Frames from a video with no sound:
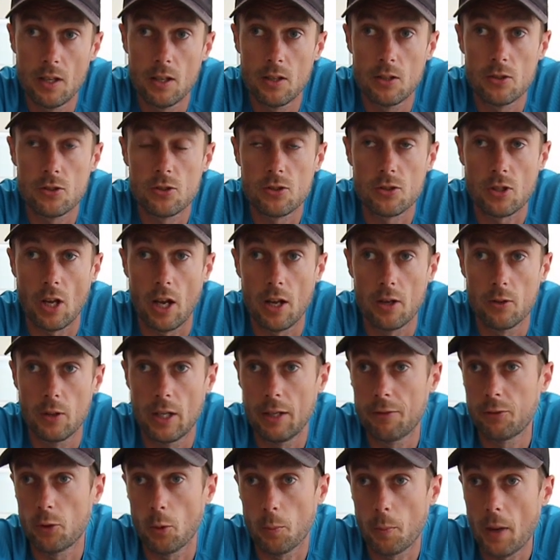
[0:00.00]
So
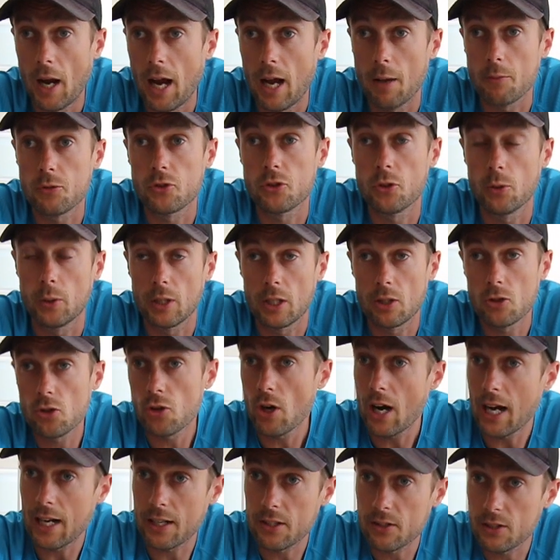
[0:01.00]
if you're perhaps doing a
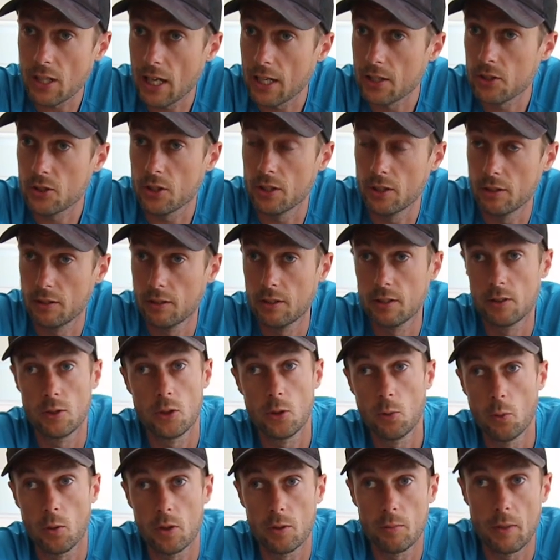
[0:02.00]
track session,
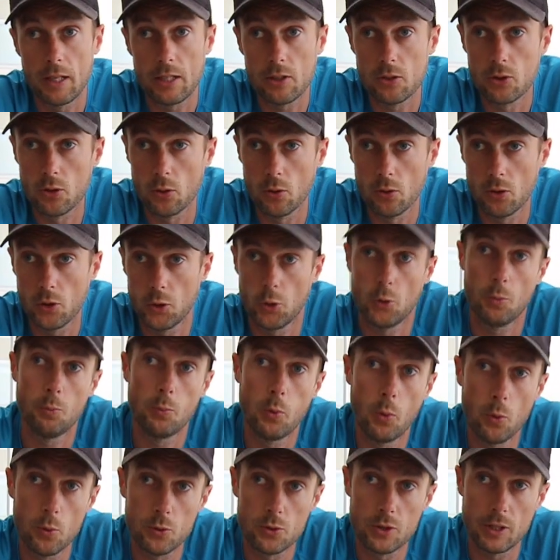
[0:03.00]
you want to make sure that you're
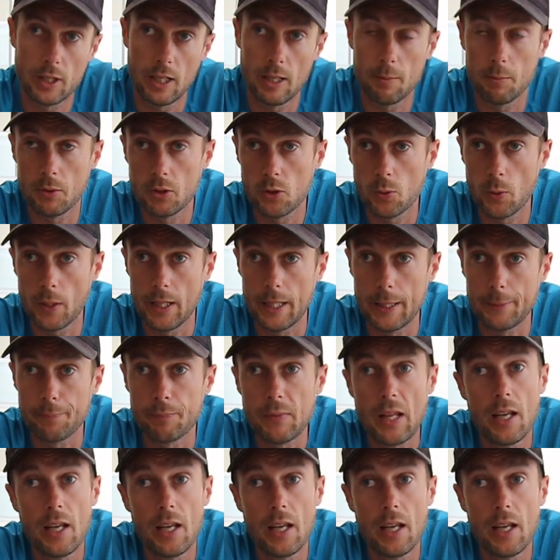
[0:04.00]
pausing it in between.